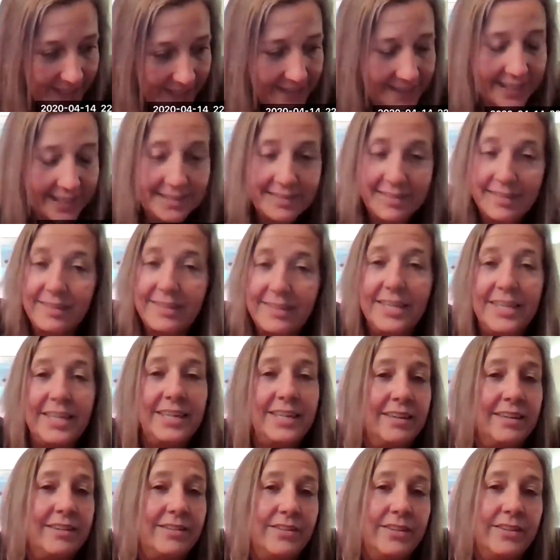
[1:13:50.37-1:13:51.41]
that's the
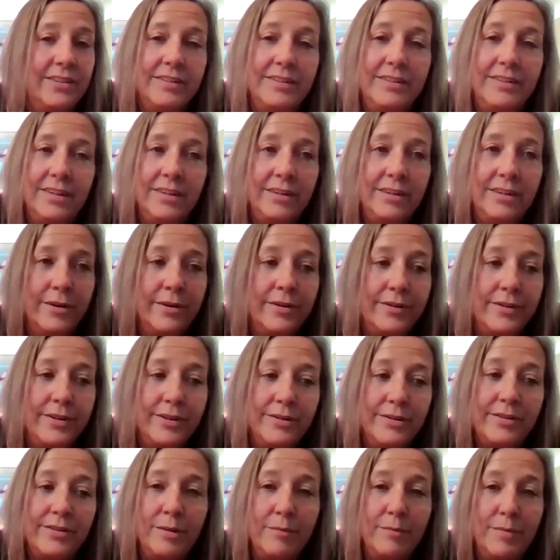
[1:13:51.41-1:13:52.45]
thing is that there
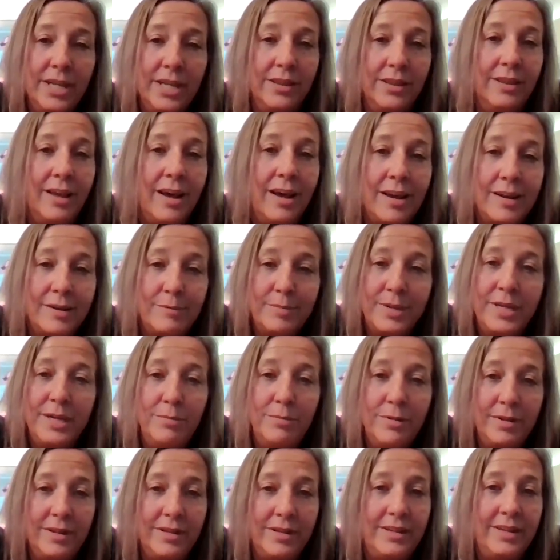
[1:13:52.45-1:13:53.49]
there's going to be a lot of
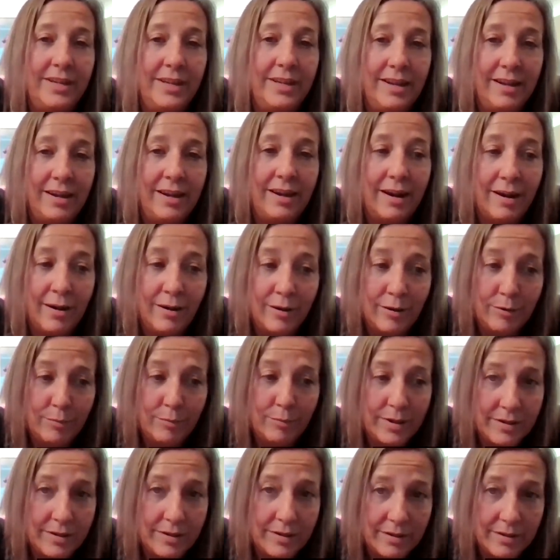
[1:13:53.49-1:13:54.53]
people that need help,
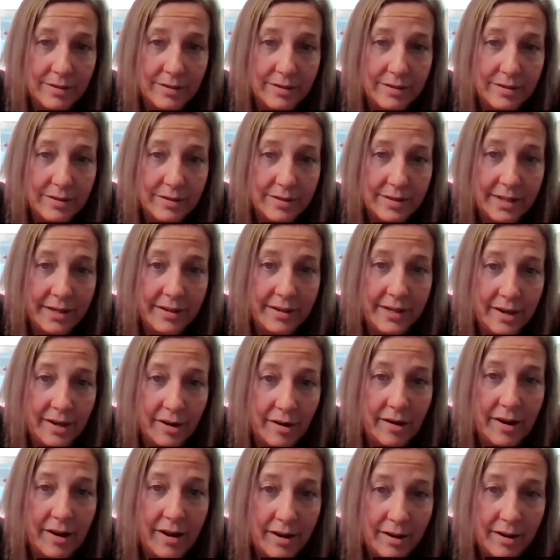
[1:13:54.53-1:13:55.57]
that Absolutely. need
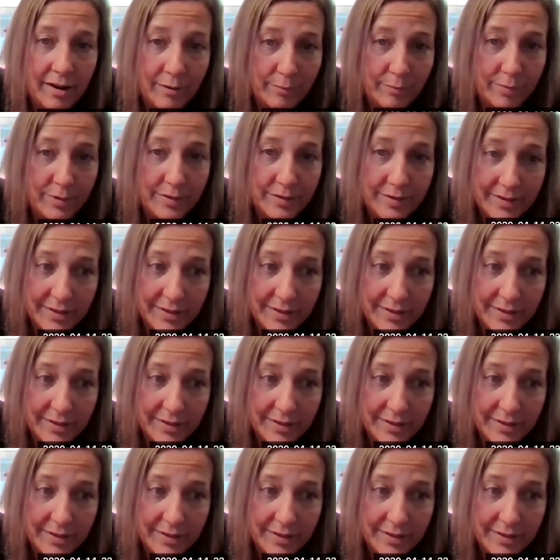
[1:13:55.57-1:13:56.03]
our help